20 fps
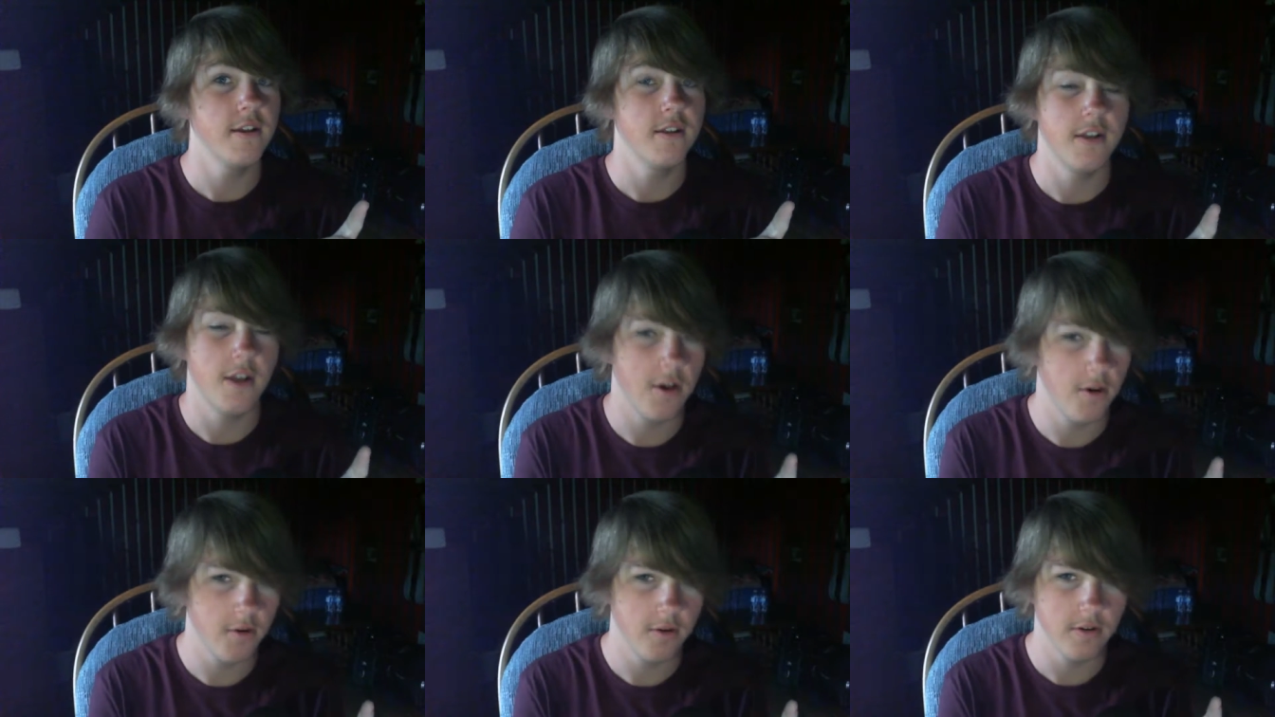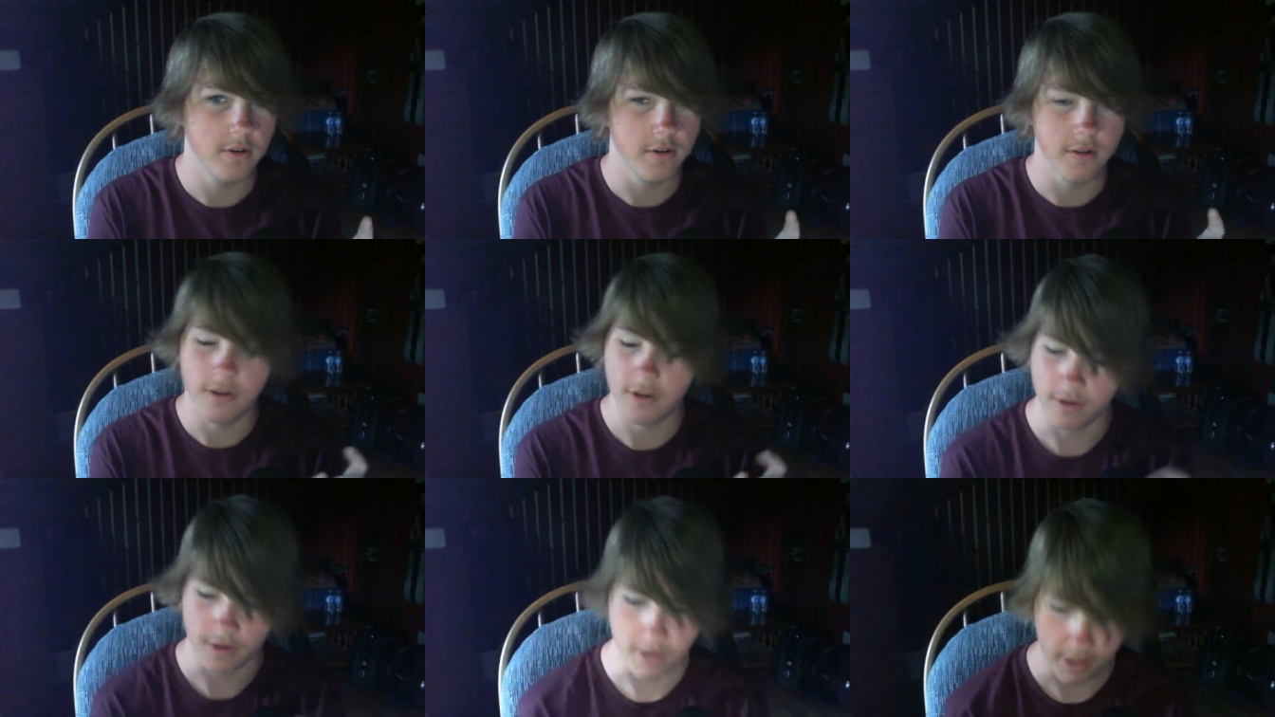No?
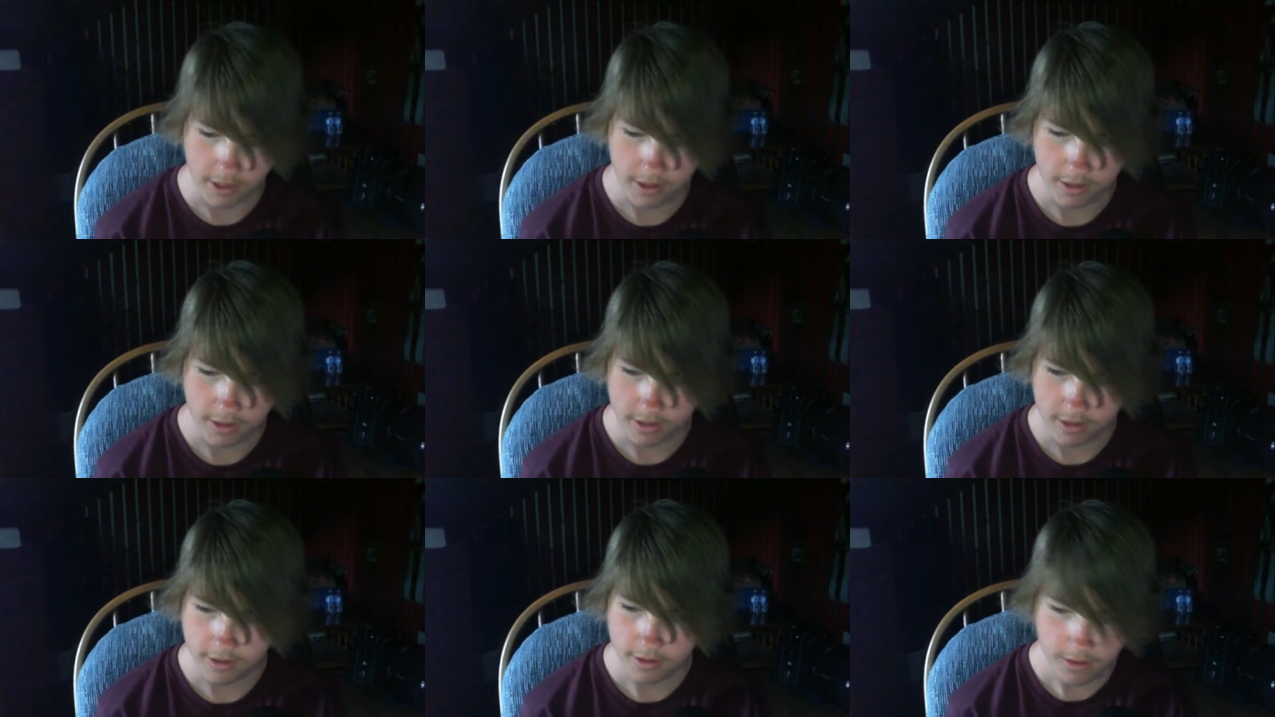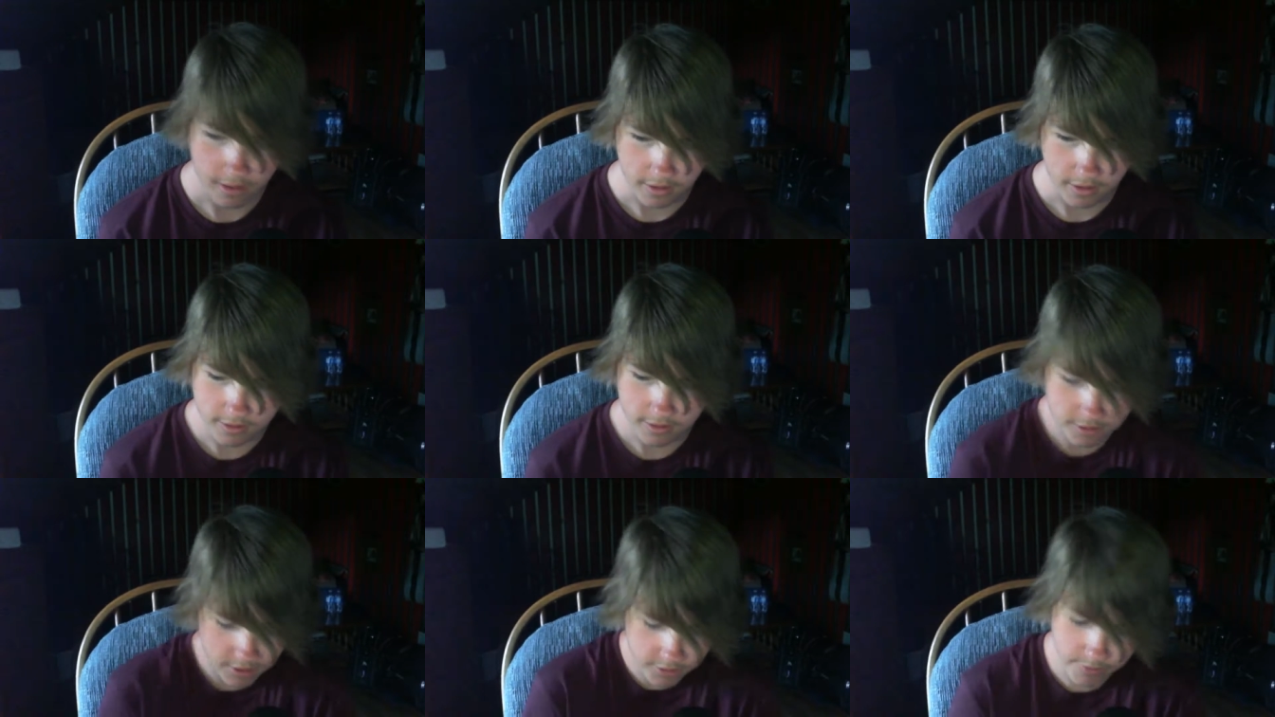Okay.
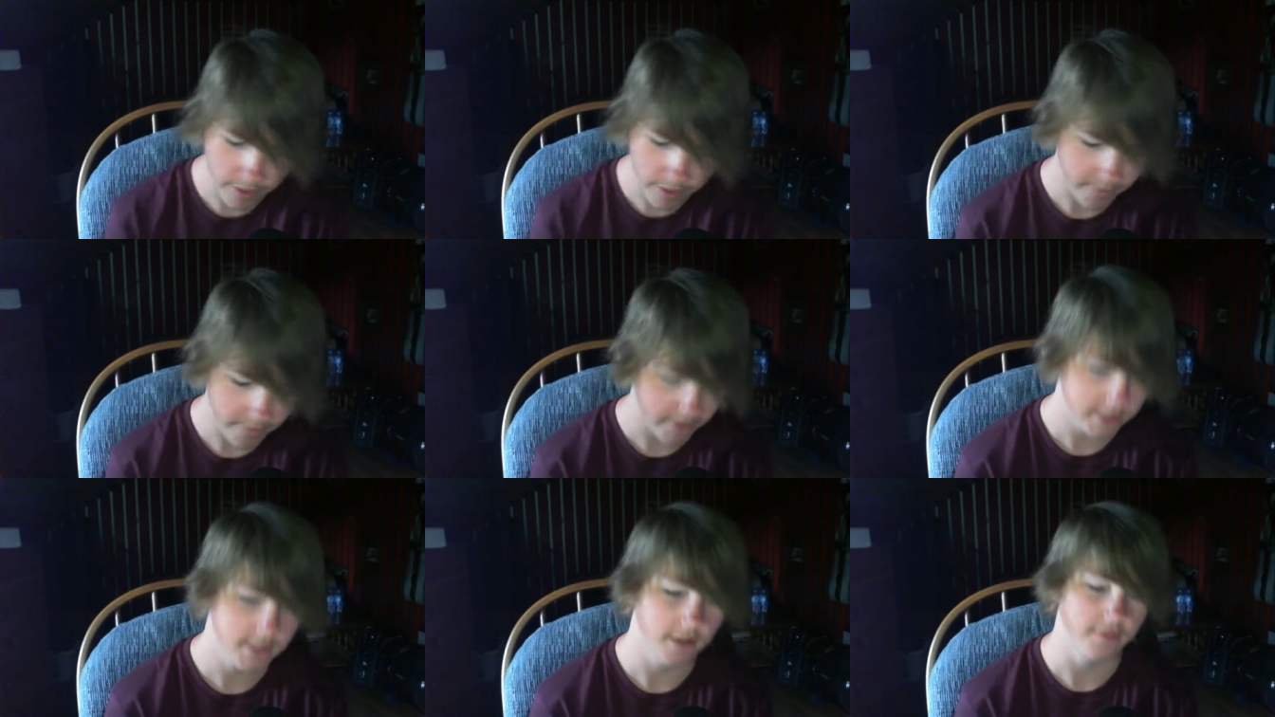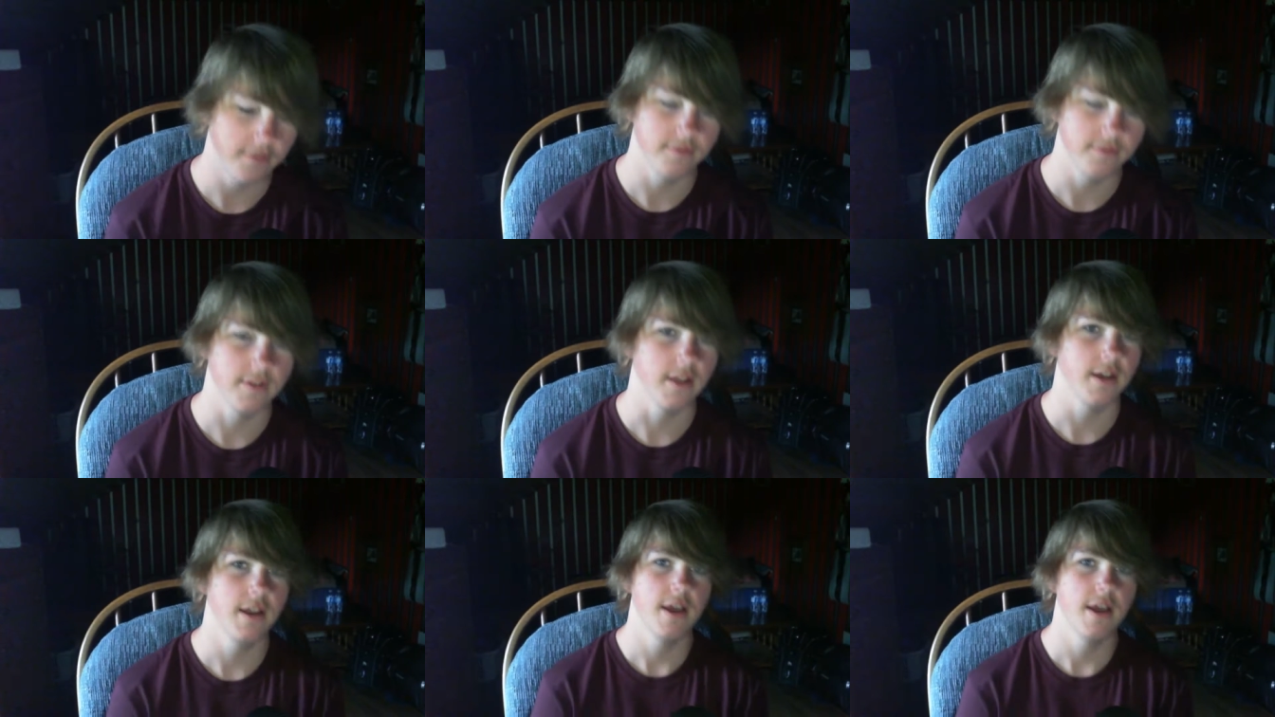I'll just do it by myself
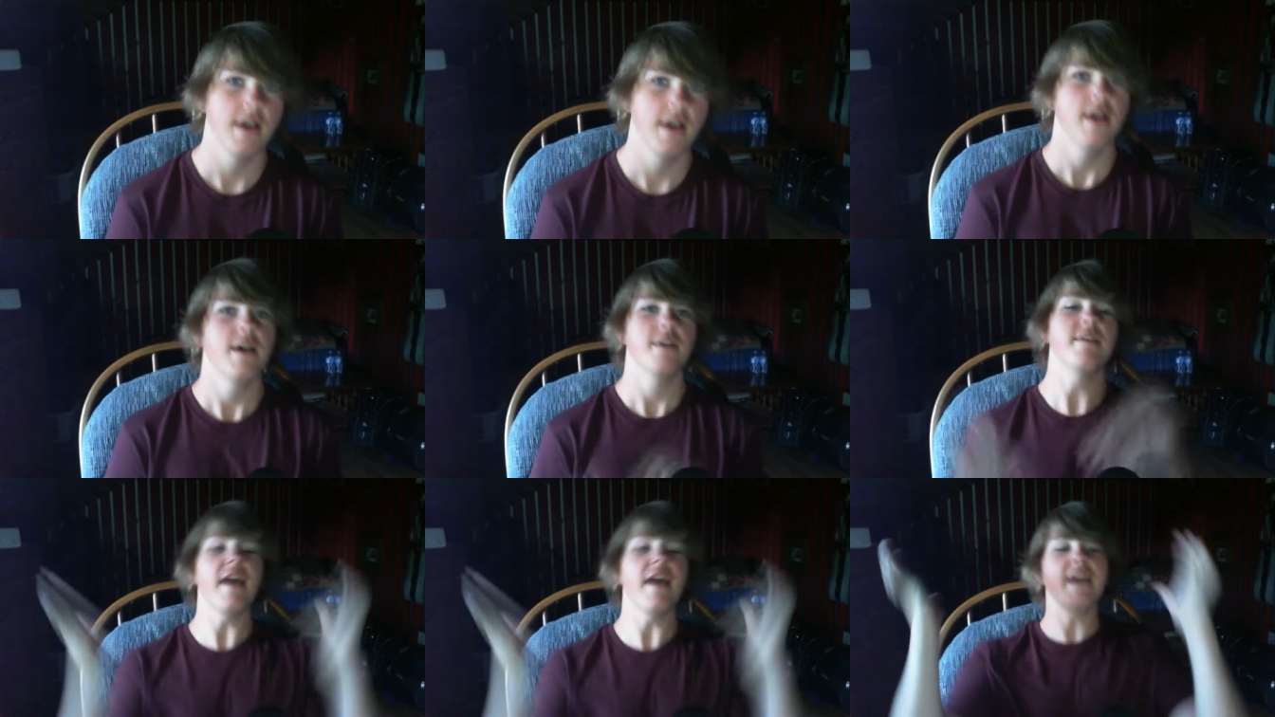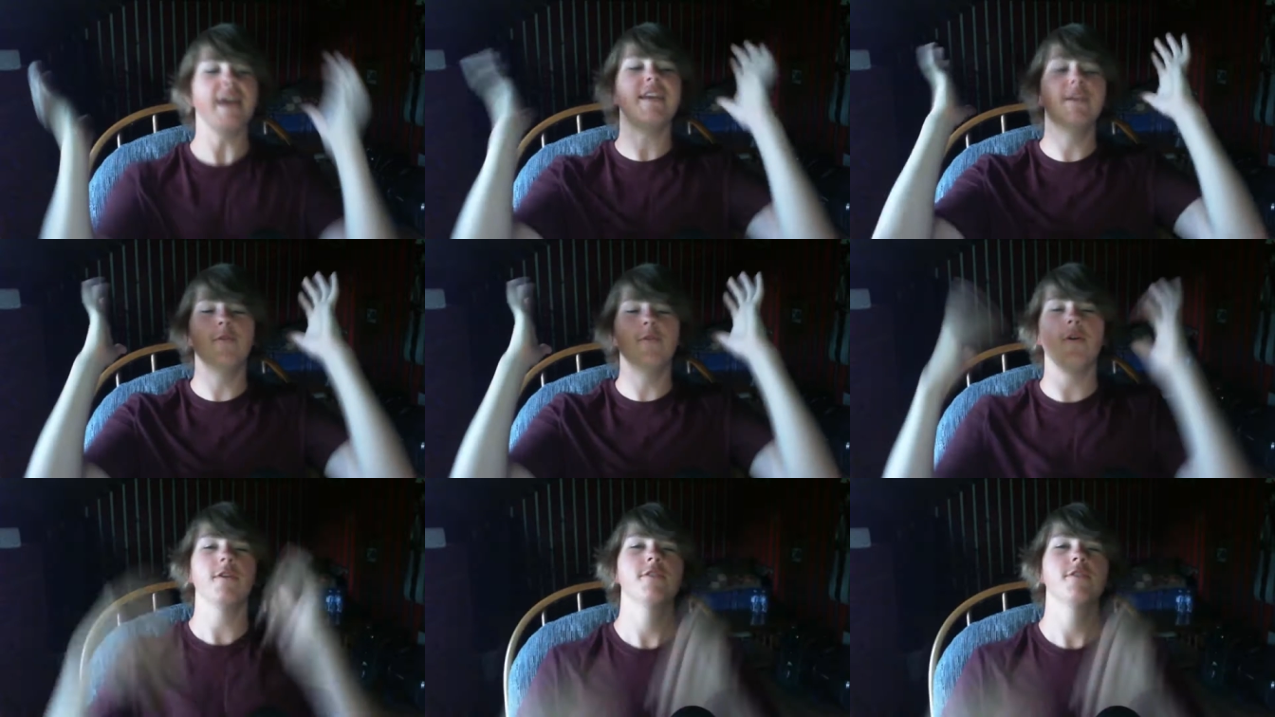then. Thank
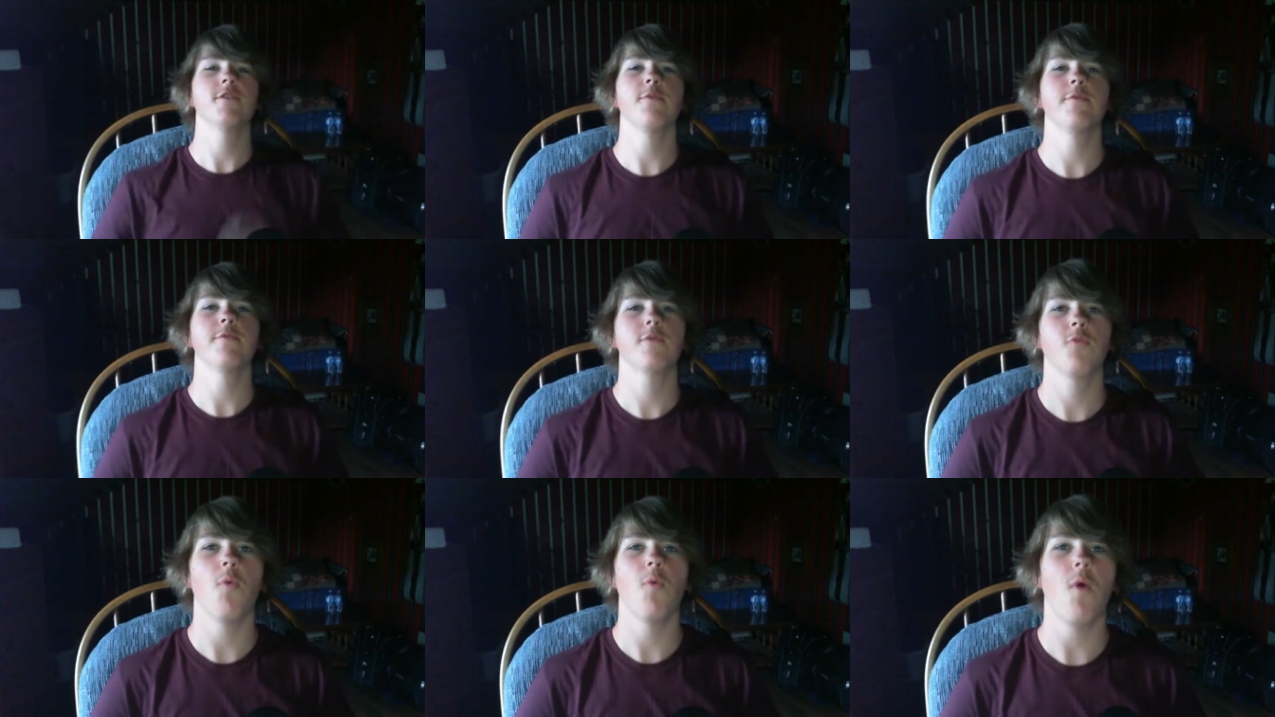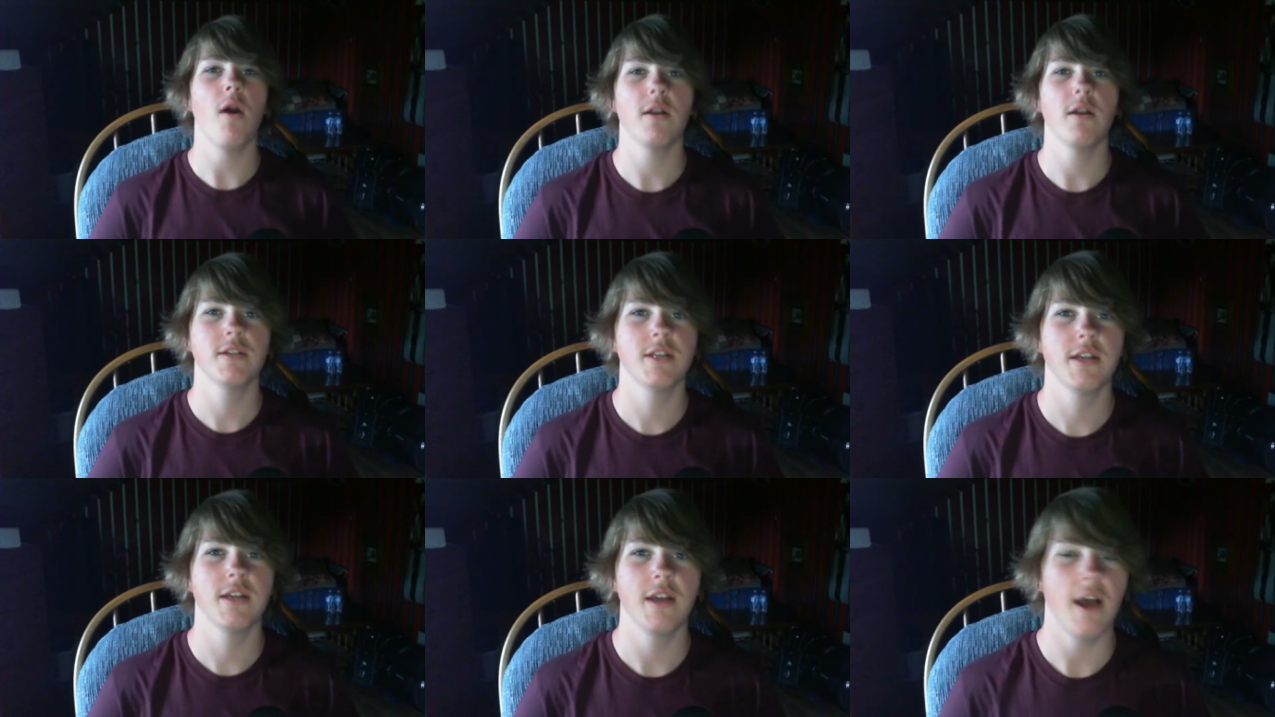you all so much for
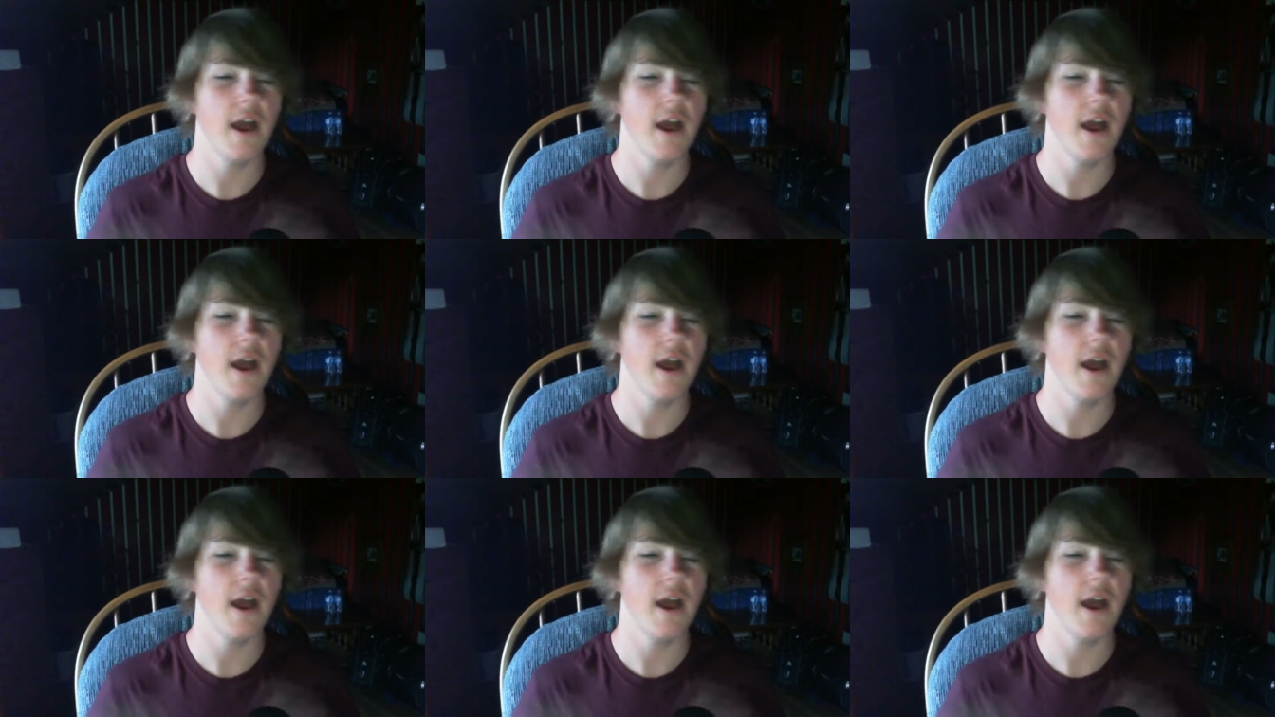watching.